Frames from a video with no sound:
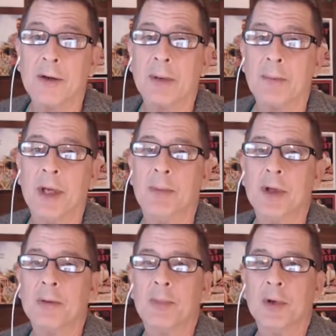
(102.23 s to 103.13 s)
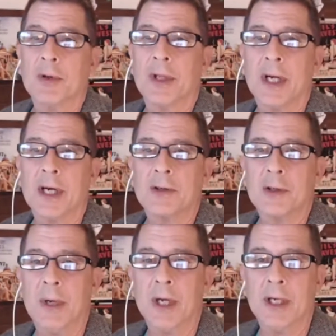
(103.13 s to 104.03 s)
that may be the bill that actually
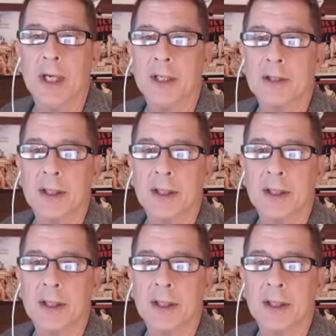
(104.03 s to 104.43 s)
mandates